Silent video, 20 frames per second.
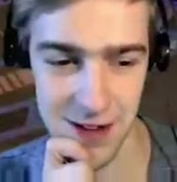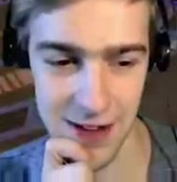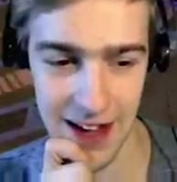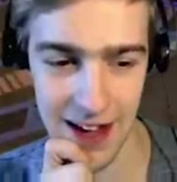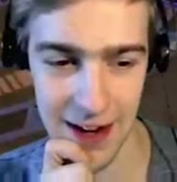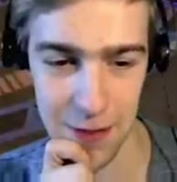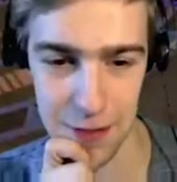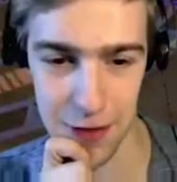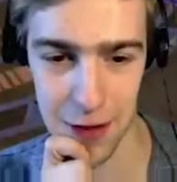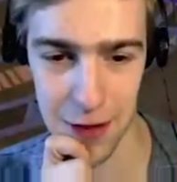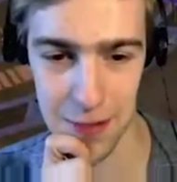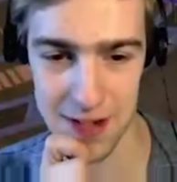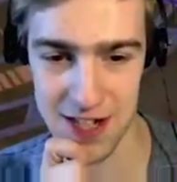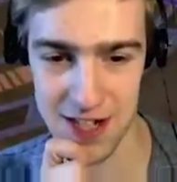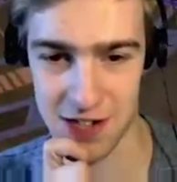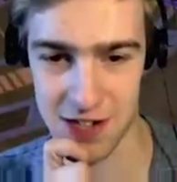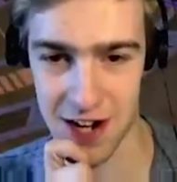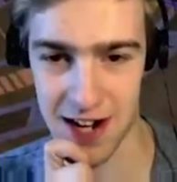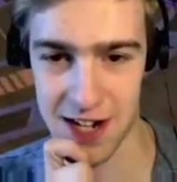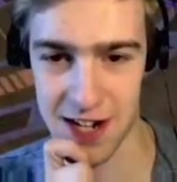like, proper
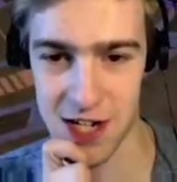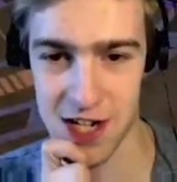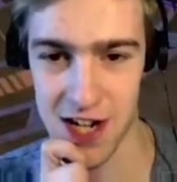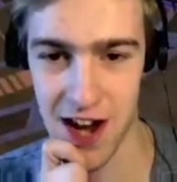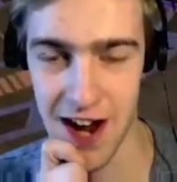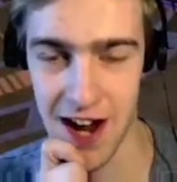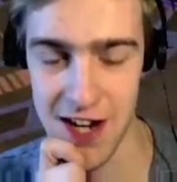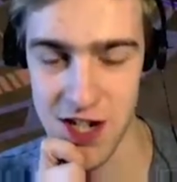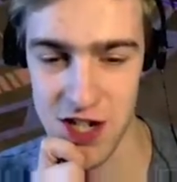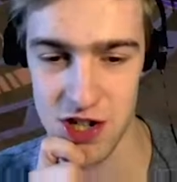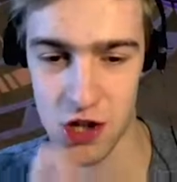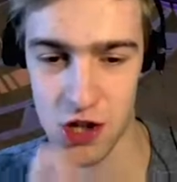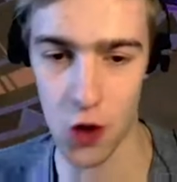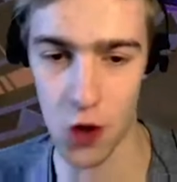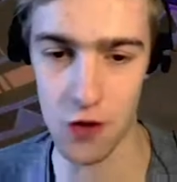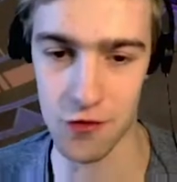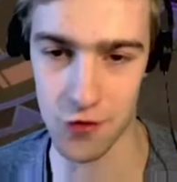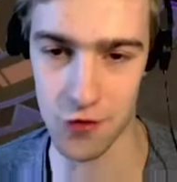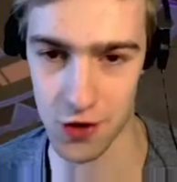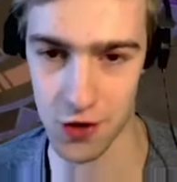strategy. I just go
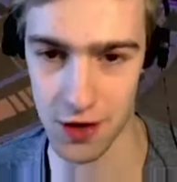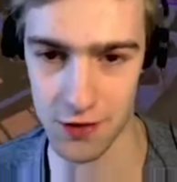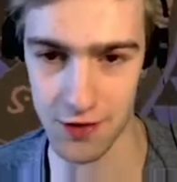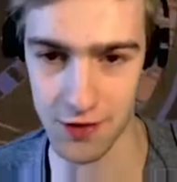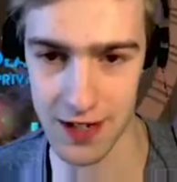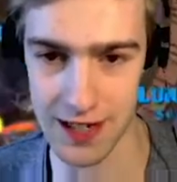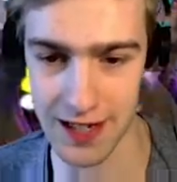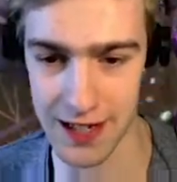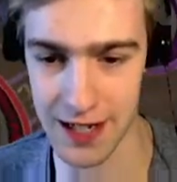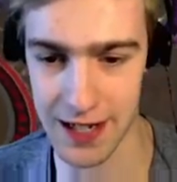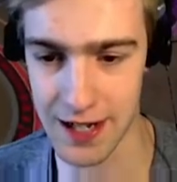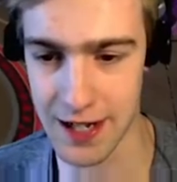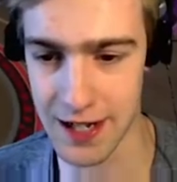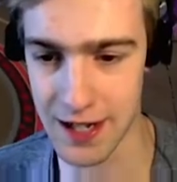for it, really.